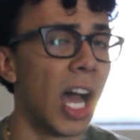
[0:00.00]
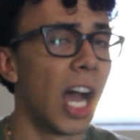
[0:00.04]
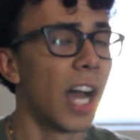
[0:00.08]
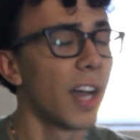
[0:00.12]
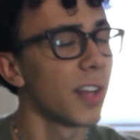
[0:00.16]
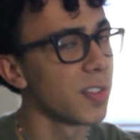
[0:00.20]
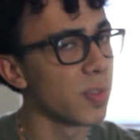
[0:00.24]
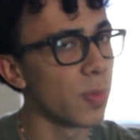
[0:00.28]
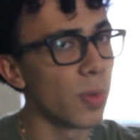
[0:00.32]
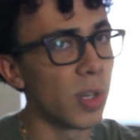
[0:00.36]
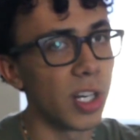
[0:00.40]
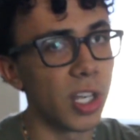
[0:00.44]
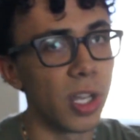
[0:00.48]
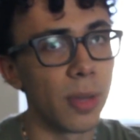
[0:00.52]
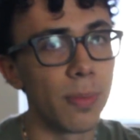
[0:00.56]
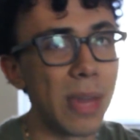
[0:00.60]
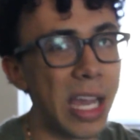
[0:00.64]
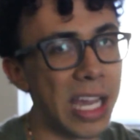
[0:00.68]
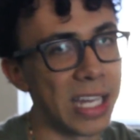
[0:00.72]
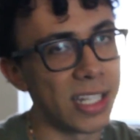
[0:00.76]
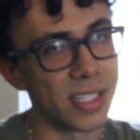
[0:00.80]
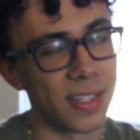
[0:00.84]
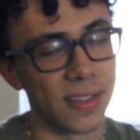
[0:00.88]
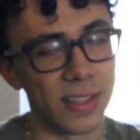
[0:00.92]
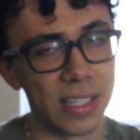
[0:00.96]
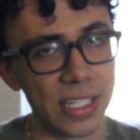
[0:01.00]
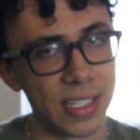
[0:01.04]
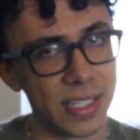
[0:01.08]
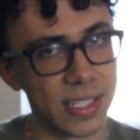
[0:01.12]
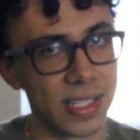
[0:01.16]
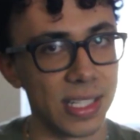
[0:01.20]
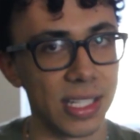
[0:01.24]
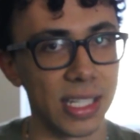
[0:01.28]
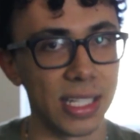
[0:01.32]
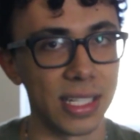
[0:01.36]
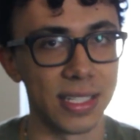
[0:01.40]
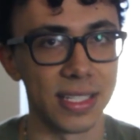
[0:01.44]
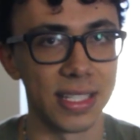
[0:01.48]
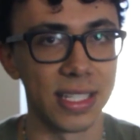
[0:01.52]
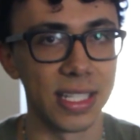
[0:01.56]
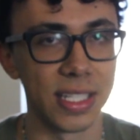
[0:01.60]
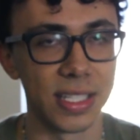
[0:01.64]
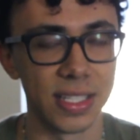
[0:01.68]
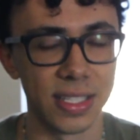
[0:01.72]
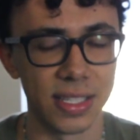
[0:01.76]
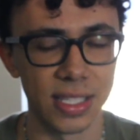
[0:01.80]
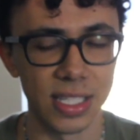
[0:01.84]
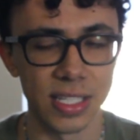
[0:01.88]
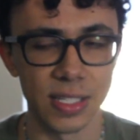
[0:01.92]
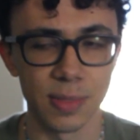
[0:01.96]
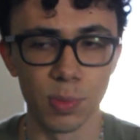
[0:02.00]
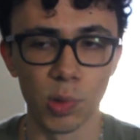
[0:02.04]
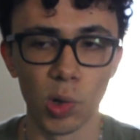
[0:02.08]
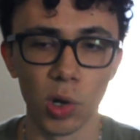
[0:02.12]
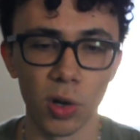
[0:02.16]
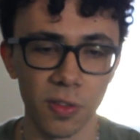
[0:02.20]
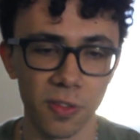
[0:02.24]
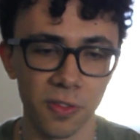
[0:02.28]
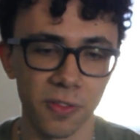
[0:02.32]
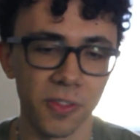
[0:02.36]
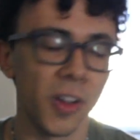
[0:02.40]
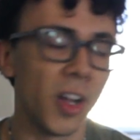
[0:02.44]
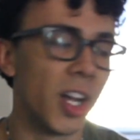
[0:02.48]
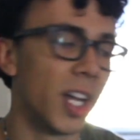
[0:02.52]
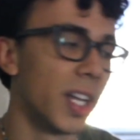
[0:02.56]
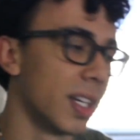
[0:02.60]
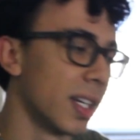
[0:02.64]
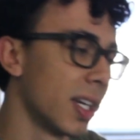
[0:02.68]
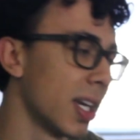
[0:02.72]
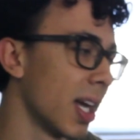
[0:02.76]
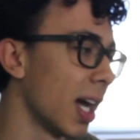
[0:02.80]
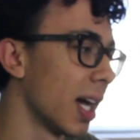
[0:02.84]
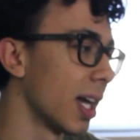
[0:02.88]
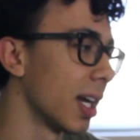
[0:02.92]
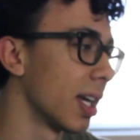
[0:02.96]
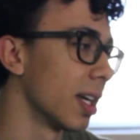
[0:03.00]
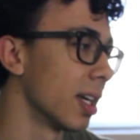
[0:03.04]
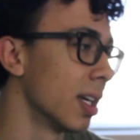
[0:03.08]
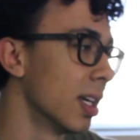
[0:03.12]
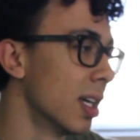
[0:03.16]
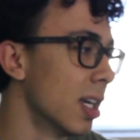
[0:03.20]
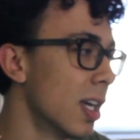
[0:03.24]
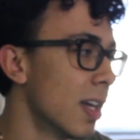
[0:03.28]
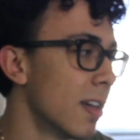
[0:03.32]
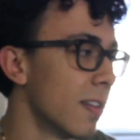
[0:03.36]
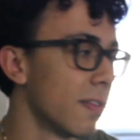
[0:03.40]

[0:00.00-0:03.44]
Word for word: I also want to come back to these things, these these more fun kind of